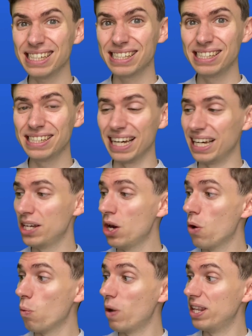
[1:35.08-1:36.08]
the day
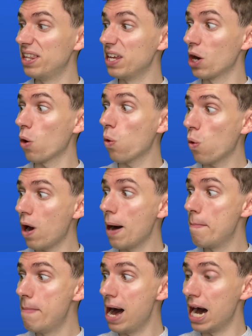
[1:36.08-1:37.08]
when the Rois
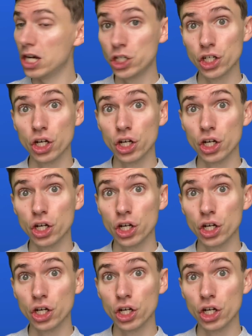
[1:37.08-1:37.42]
Mages,